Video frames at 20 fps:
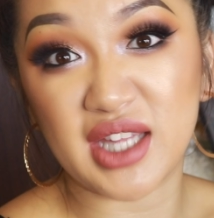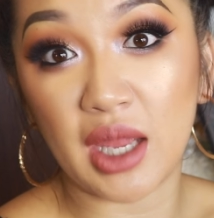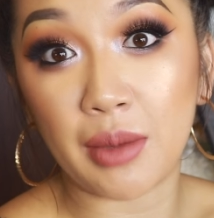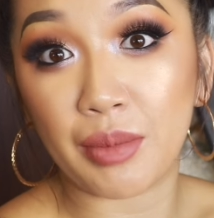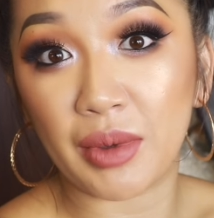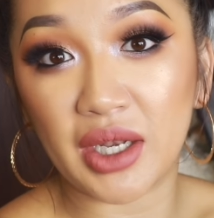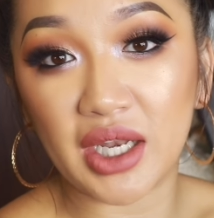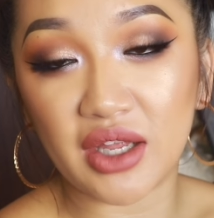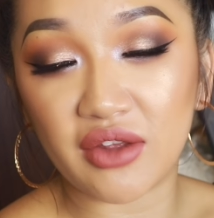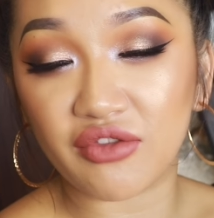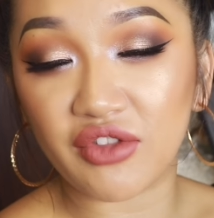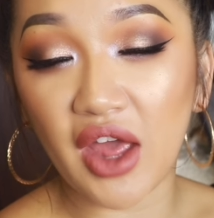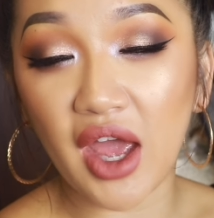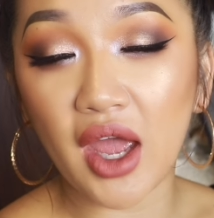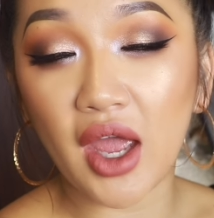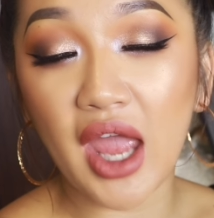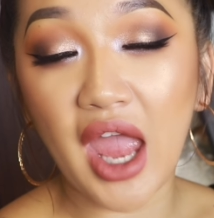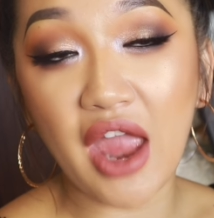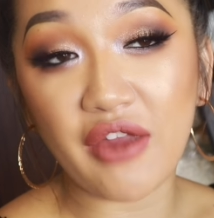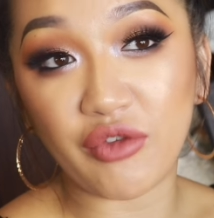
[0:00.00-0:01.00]
they believe
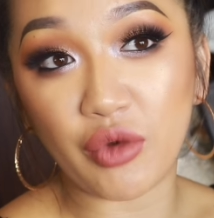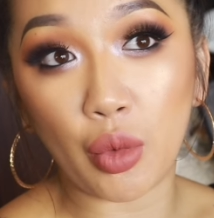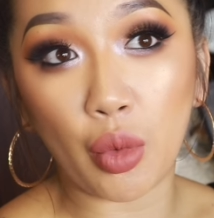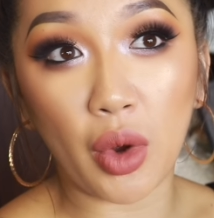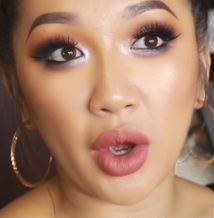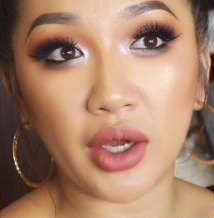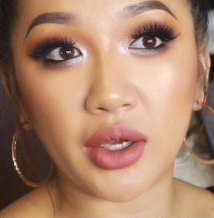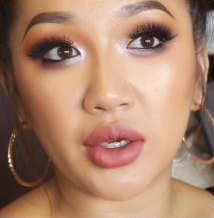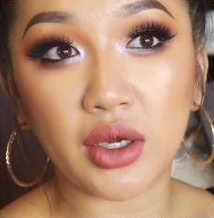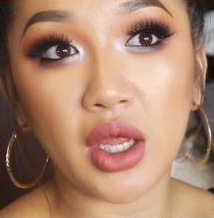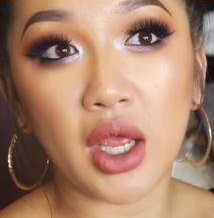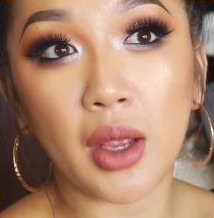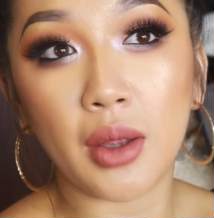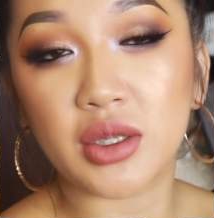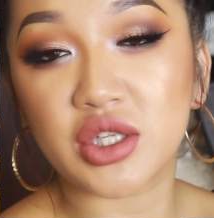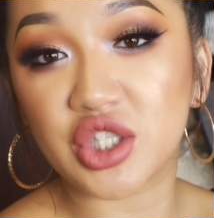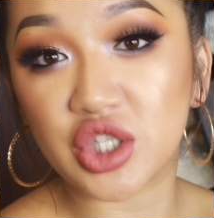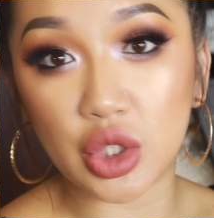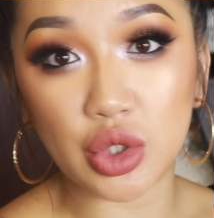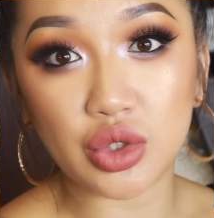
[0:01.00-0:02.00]
that everyone
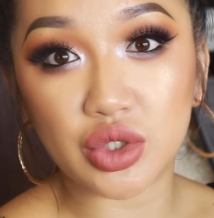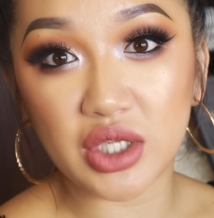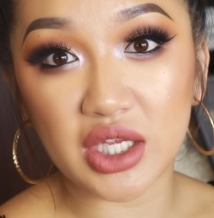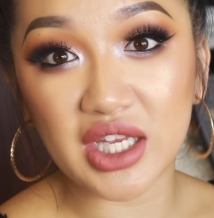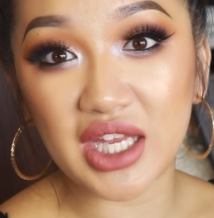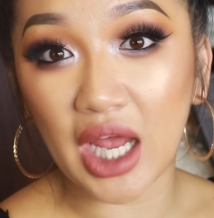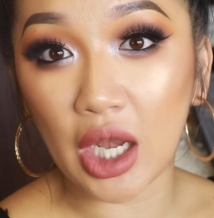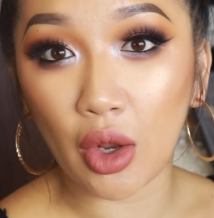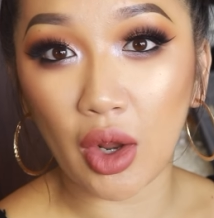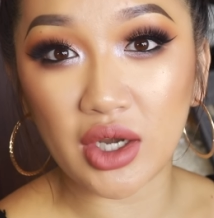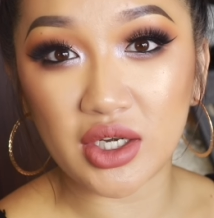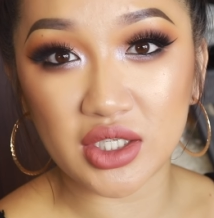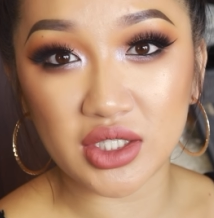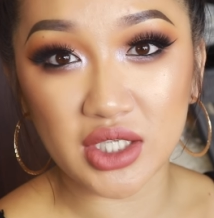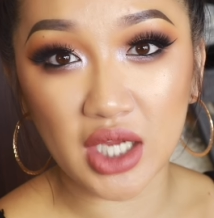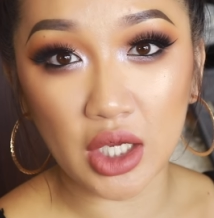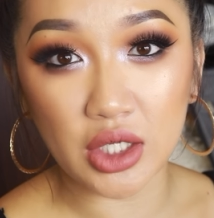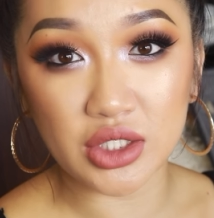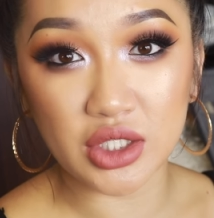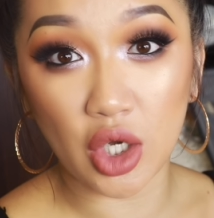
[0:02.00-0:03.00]
suits yellow
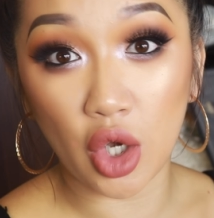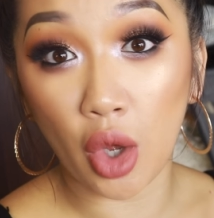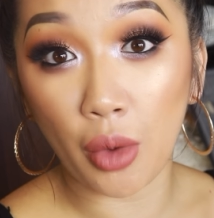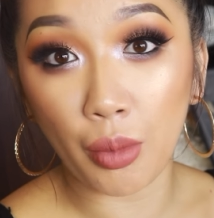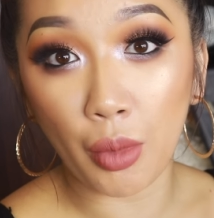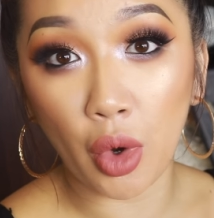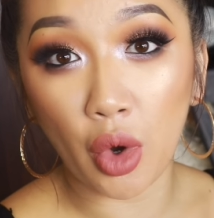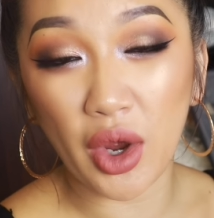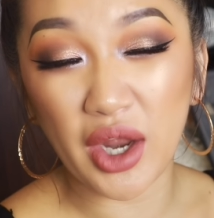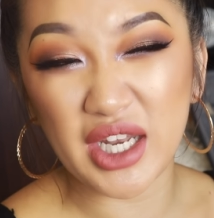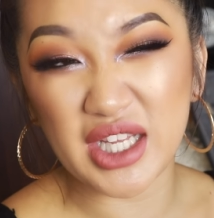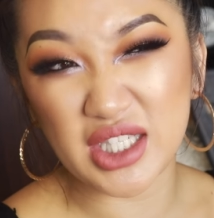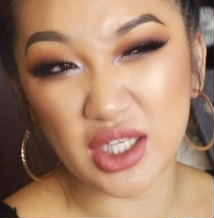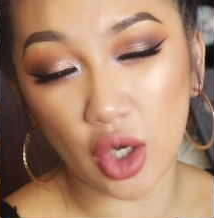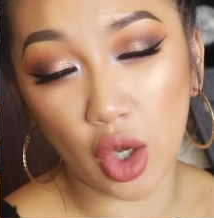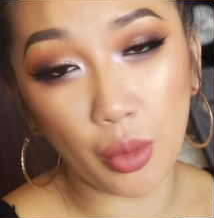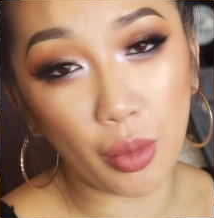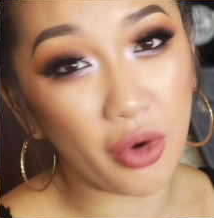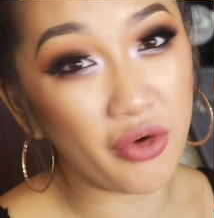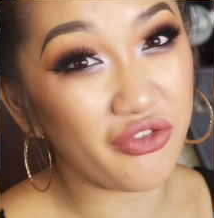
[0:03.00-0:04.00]
undertones a lot more and it's a
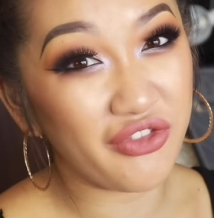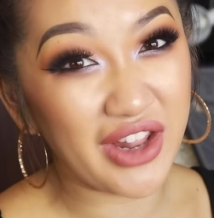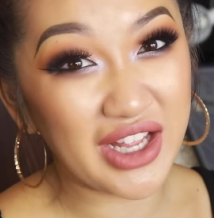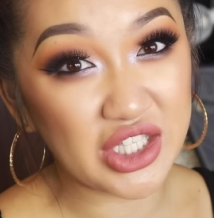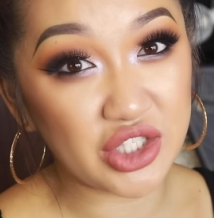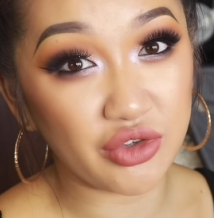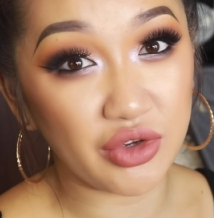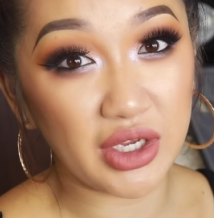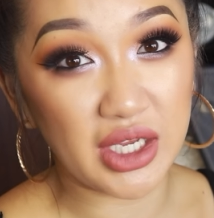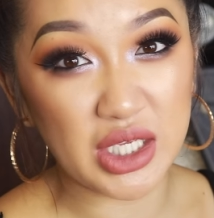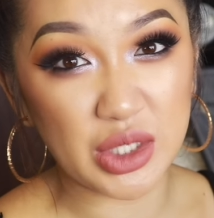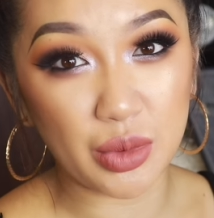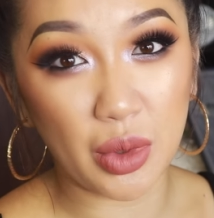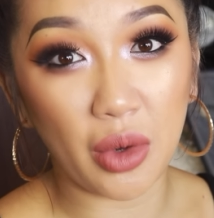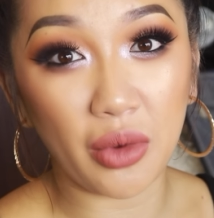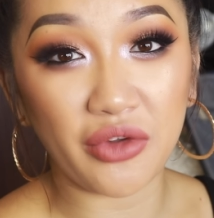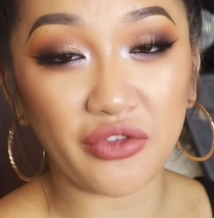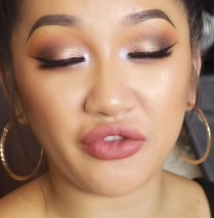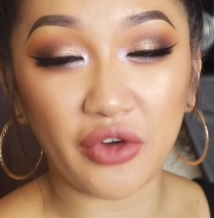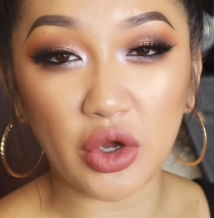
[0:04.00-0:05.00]
lot more flattering as
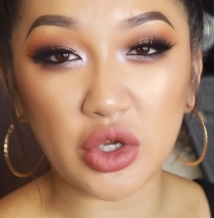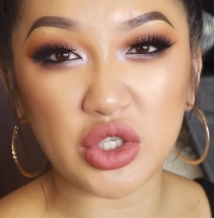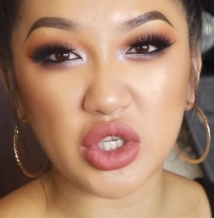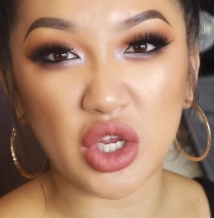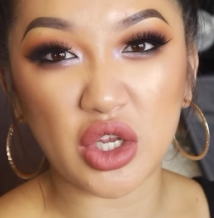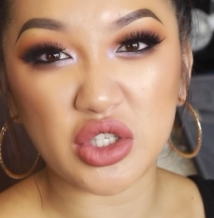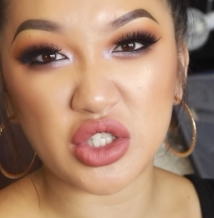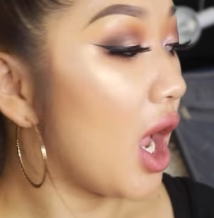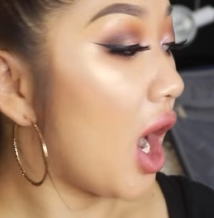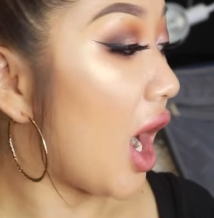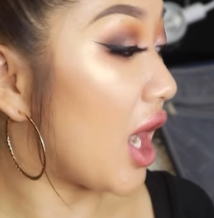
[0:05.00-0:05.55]
well in photos.